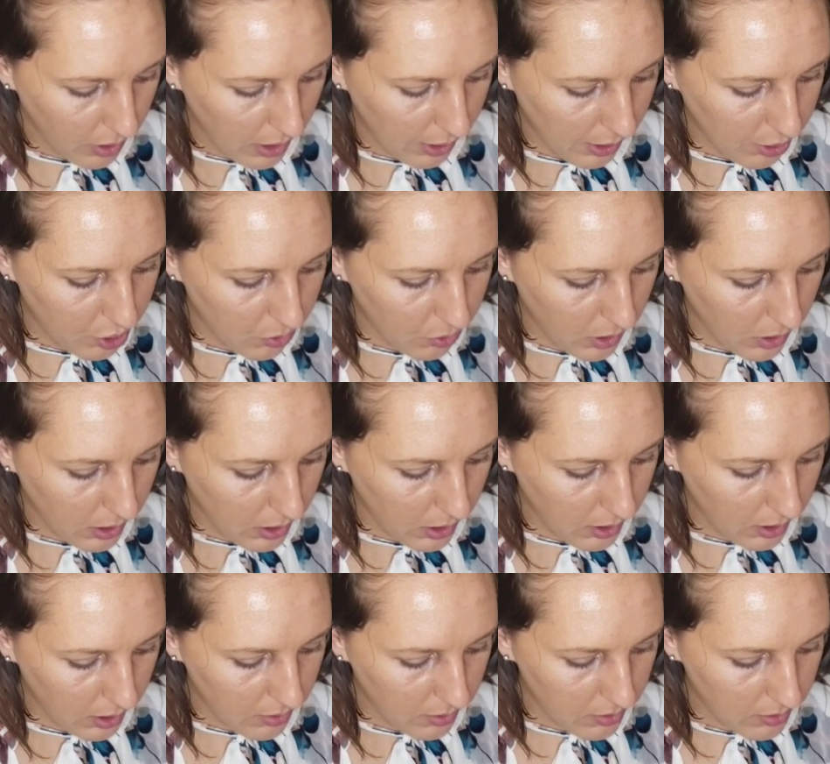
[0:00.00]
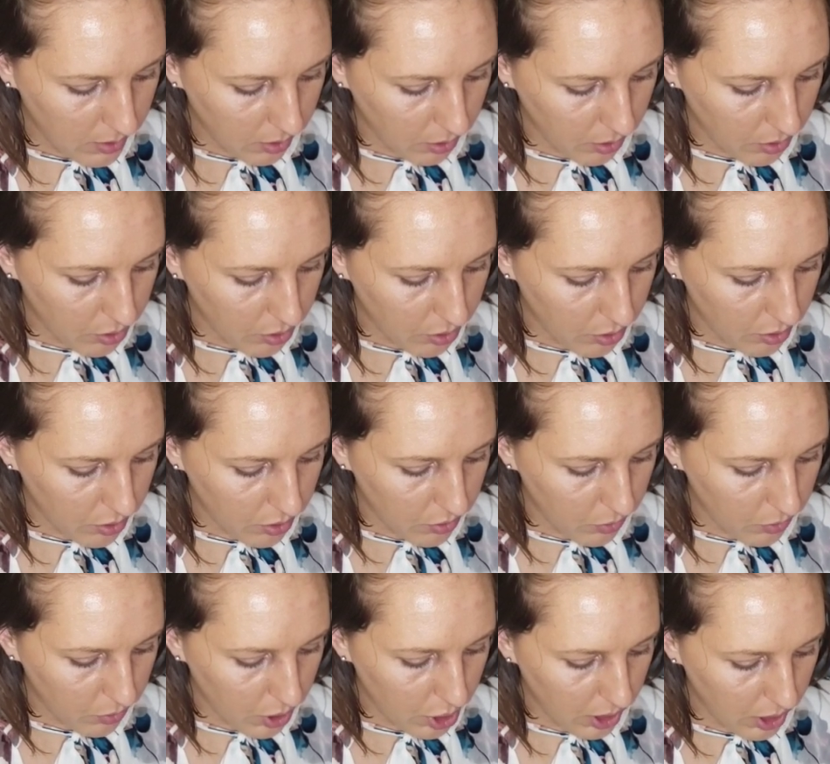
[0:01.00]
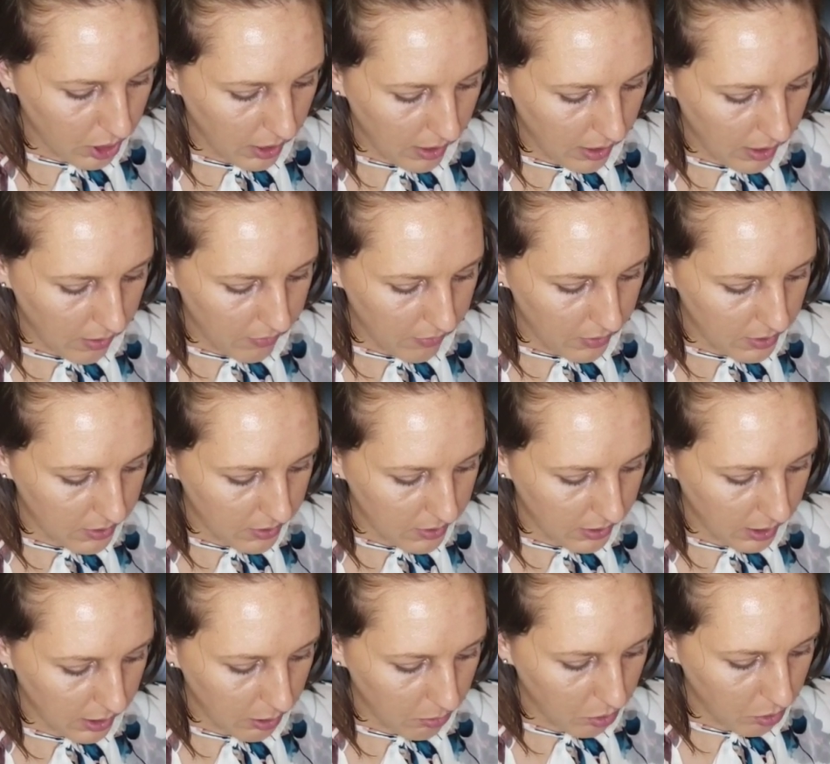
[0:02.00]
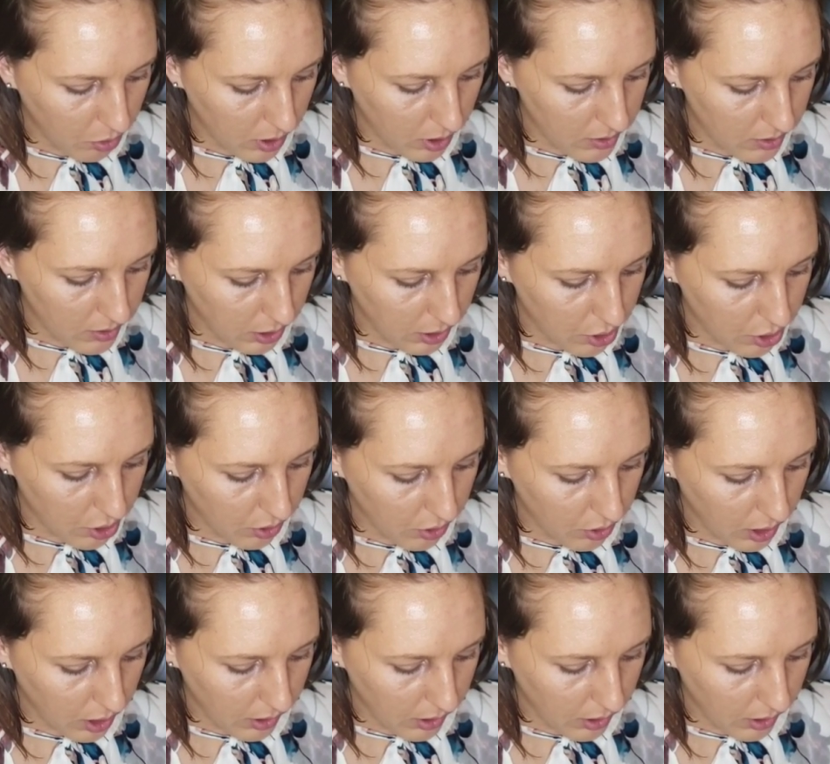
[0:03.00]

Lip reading: actuating cylinders which have the same cross-sectional